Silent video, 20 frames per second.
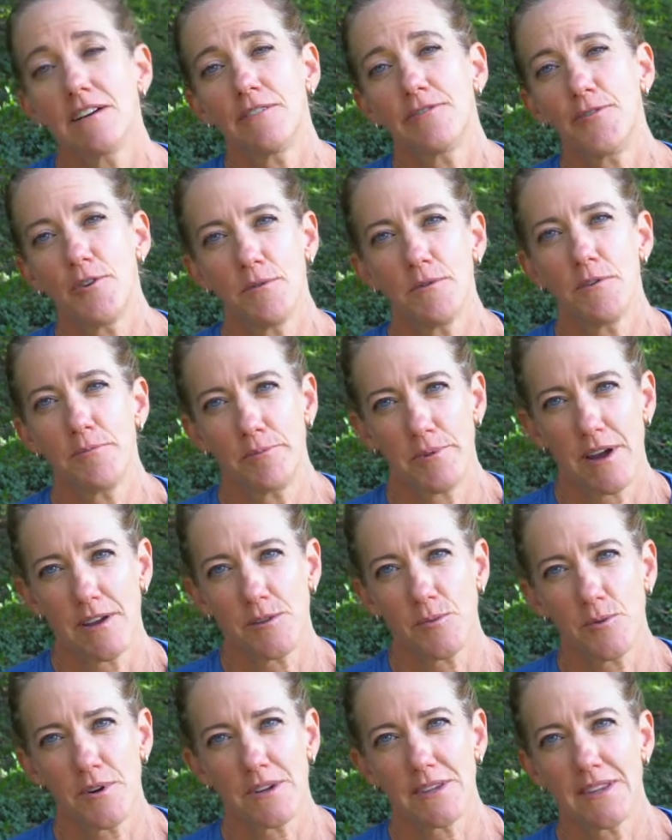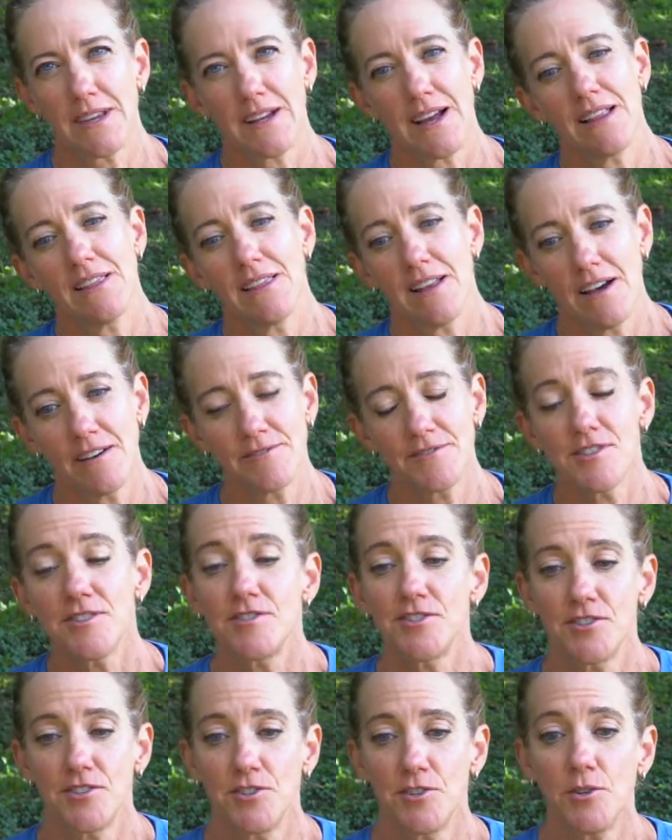form of breath work that I love to
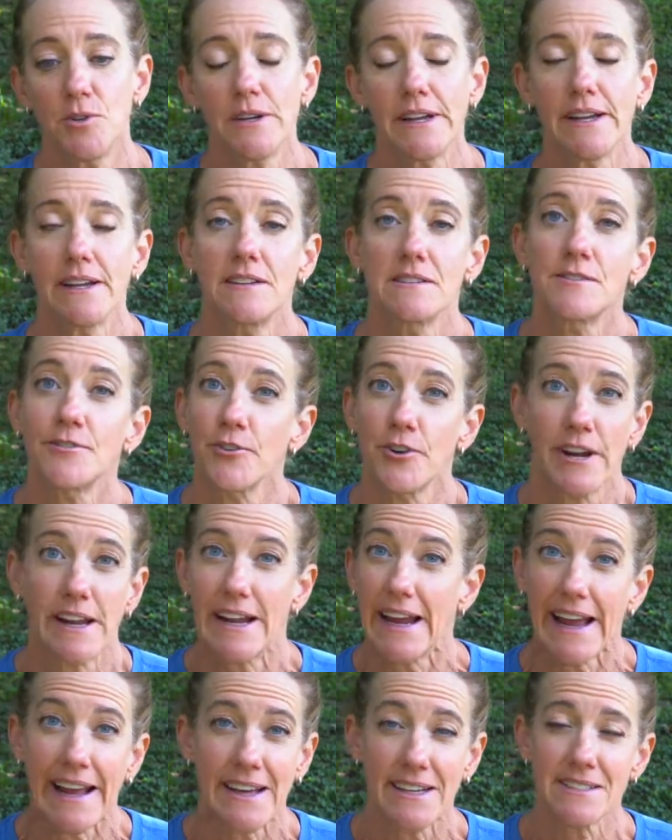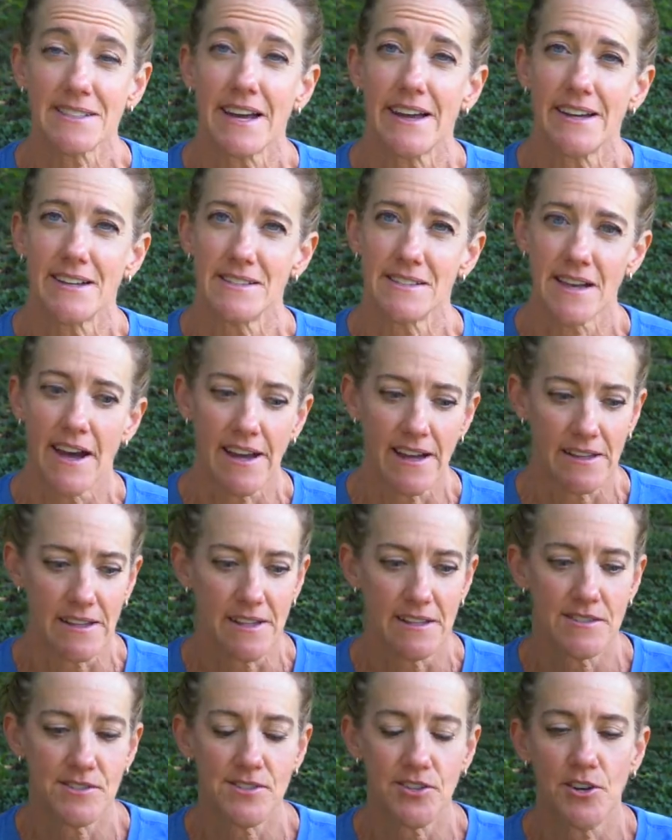do is for
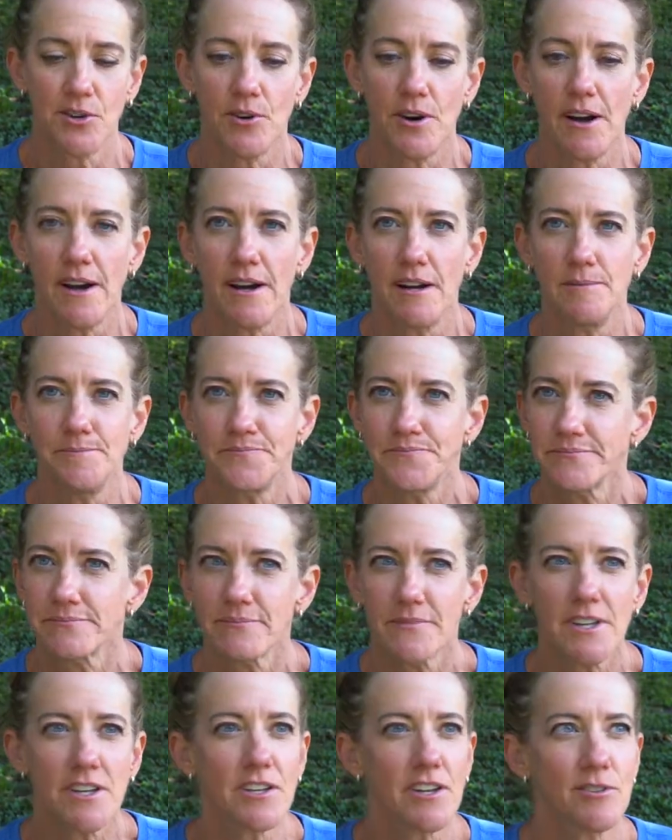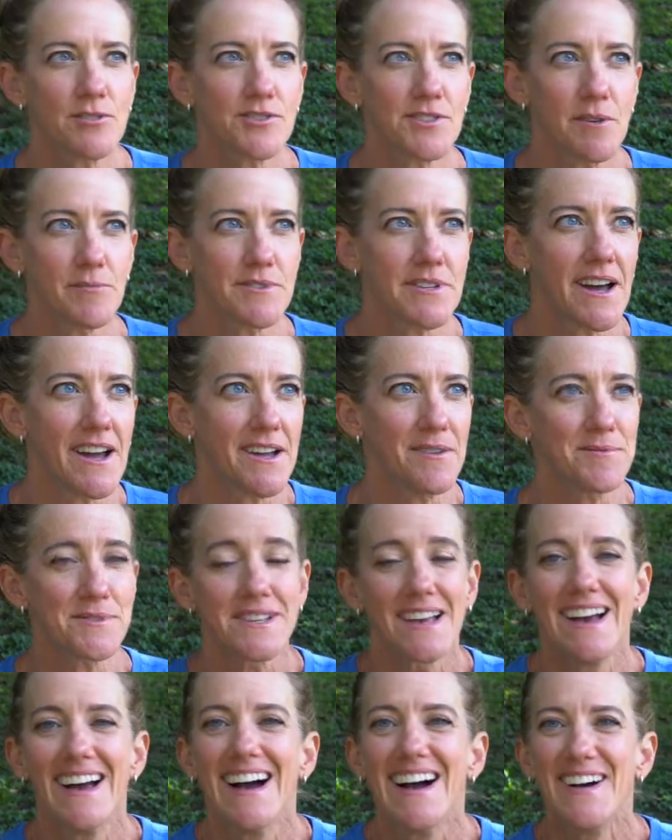anti-anxiety. So, sometimes
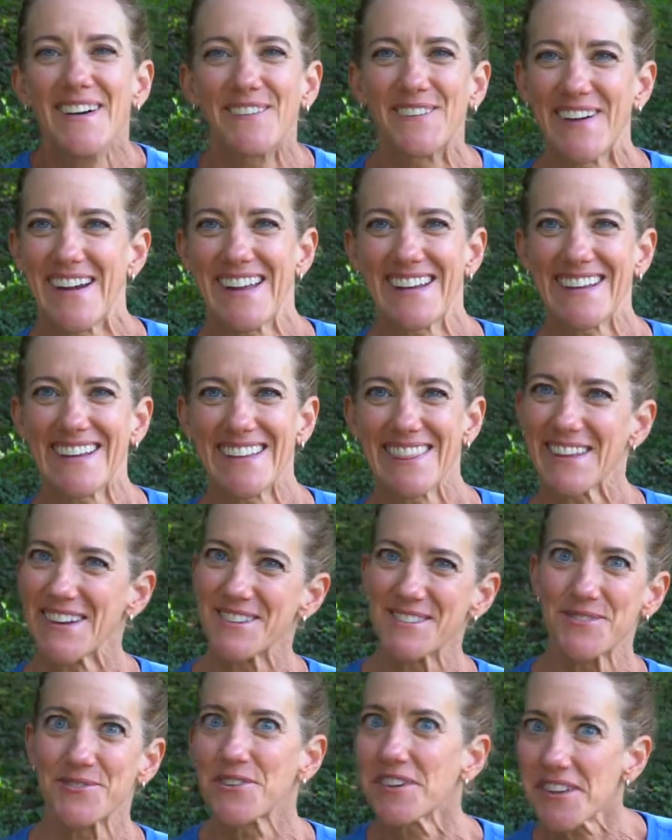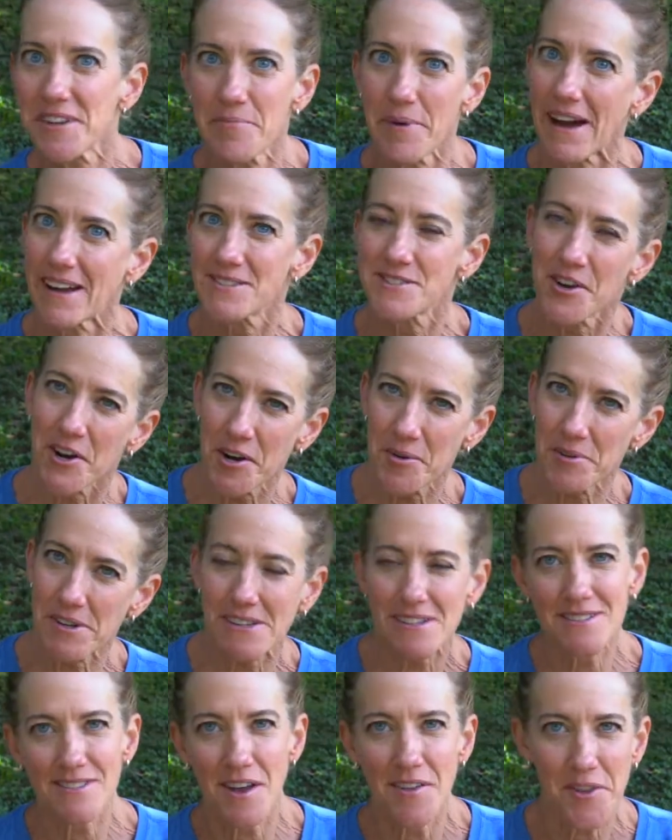when there's really bad
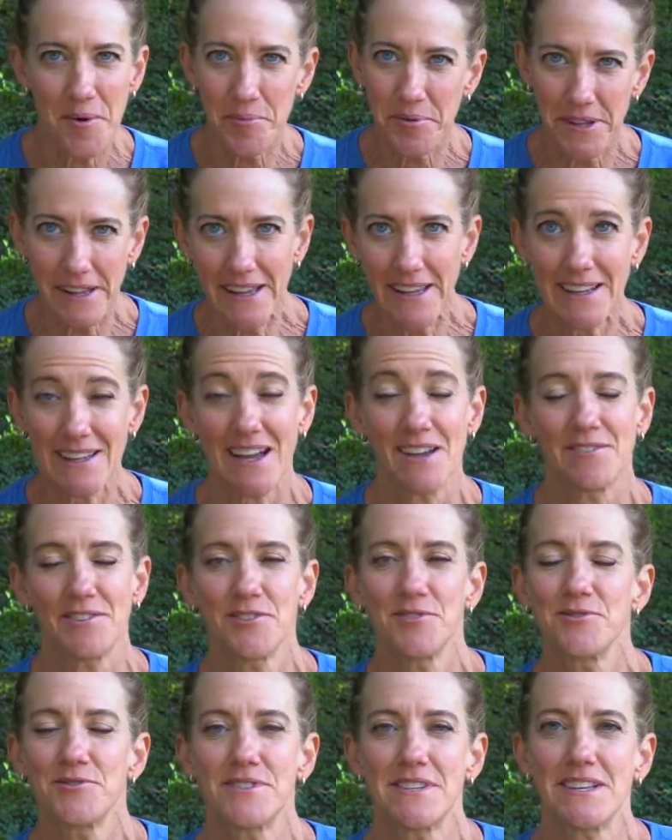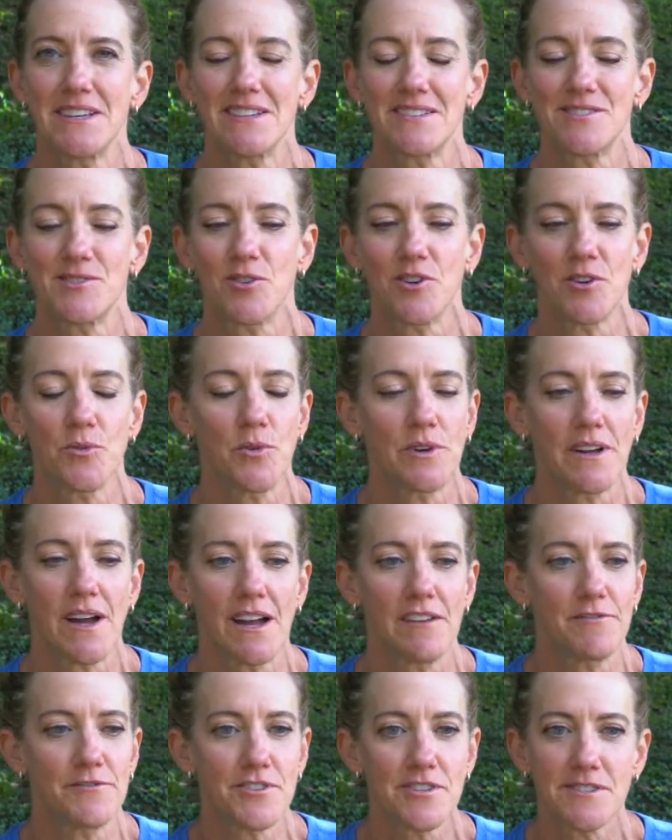turbulence on the plane, I've used this, or when
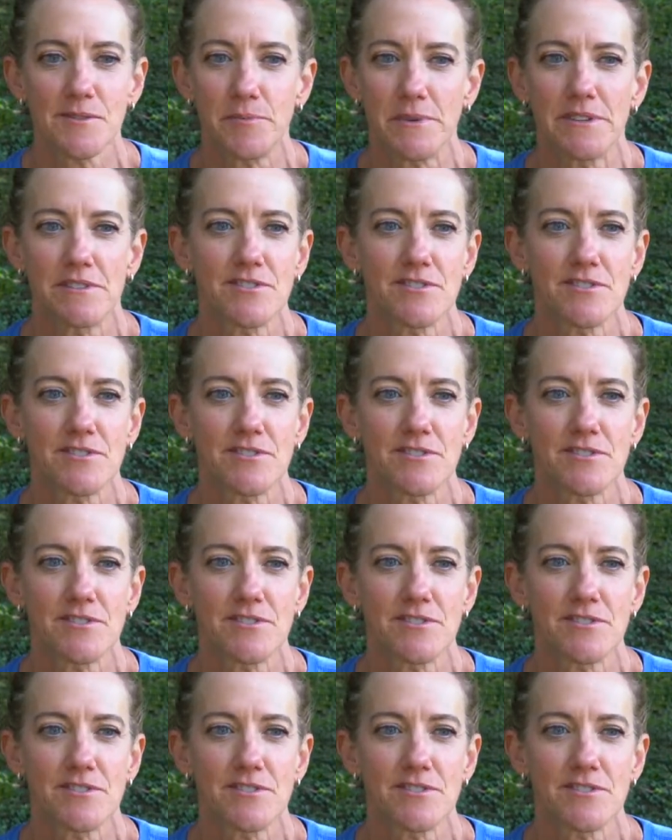I've just been